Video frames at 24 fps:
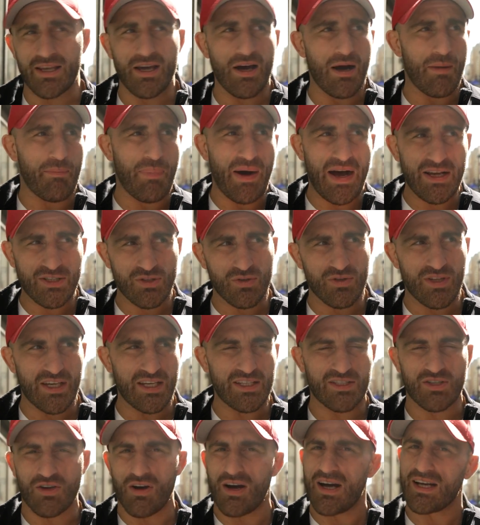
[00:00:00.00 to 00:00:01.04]
Yeah, I puzzle
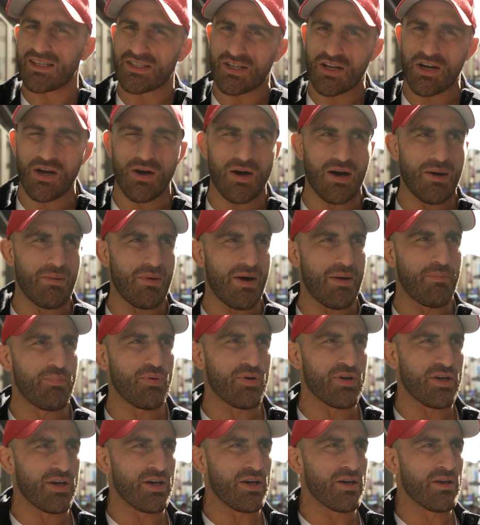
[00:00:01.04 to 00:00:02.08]
these guys. You know, I
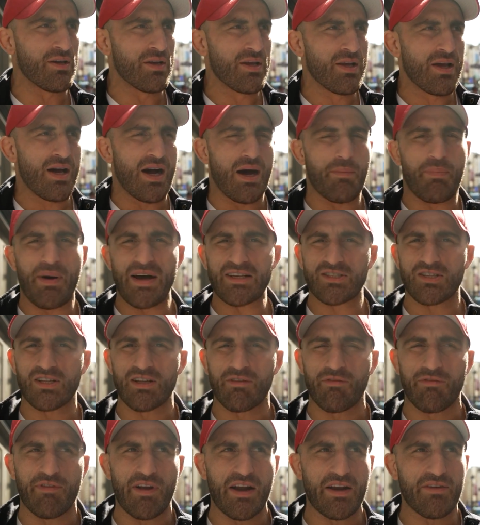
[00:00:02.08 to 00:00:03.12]
put a puzzle
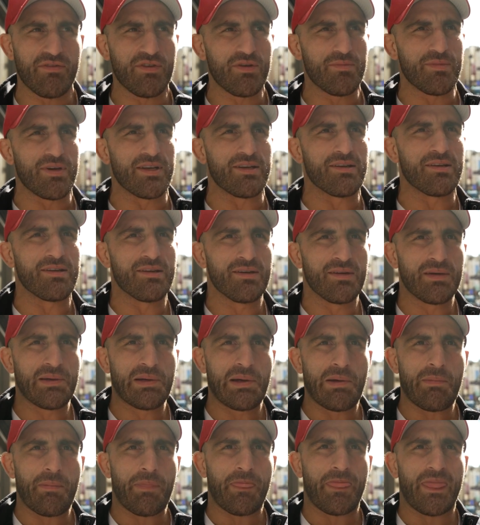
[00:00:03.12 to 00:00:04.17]
in front of them,
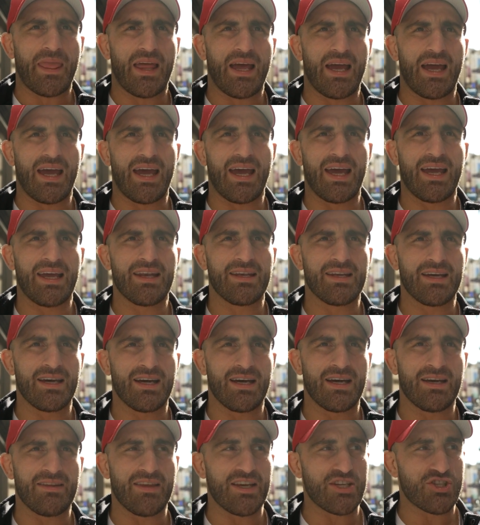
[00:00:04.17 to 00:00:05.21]
and
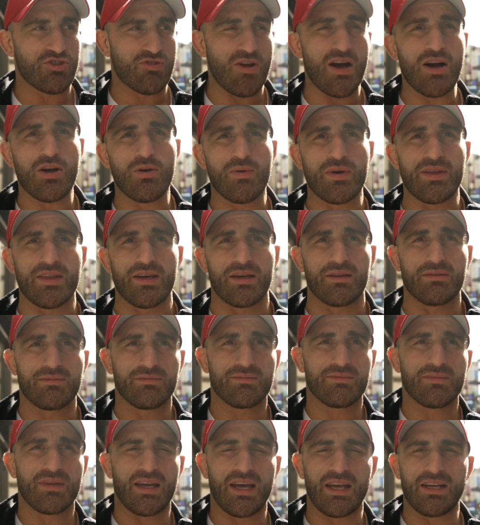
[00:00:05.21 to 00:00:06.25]
they struggle with it.
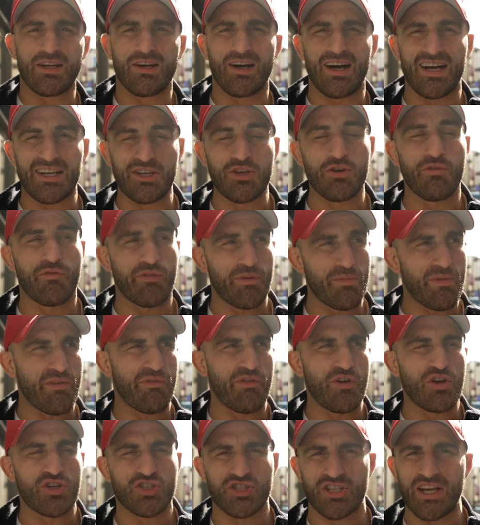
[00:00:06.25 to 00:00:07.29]
And I knew from the
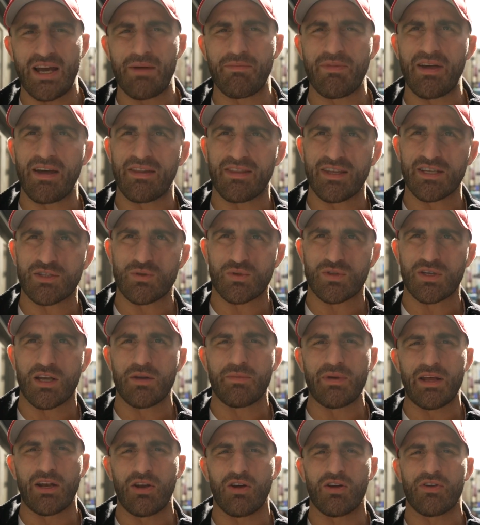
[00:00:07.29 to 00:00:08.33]
first jab that this was going
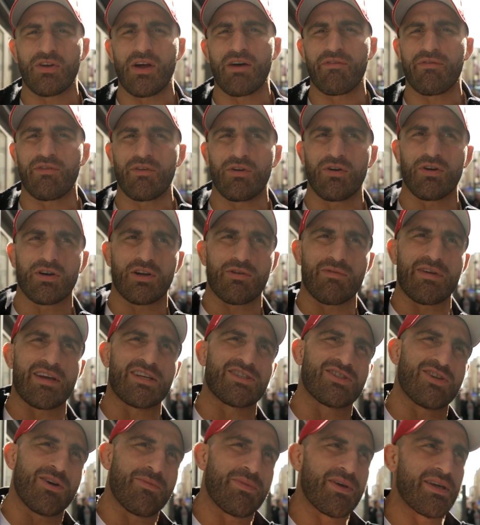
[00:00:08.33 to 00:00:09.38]
to be a long night for
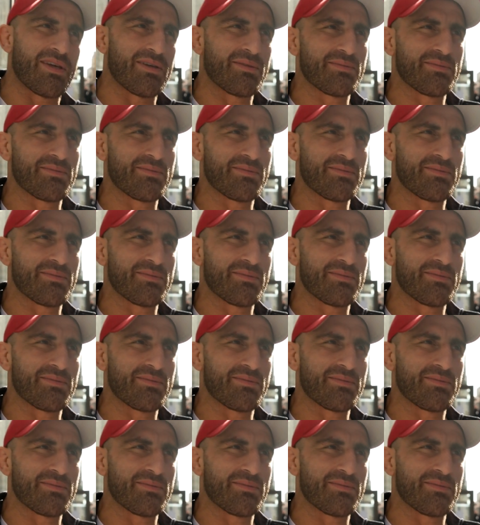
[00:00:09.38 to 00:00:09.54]
Korean Zombie.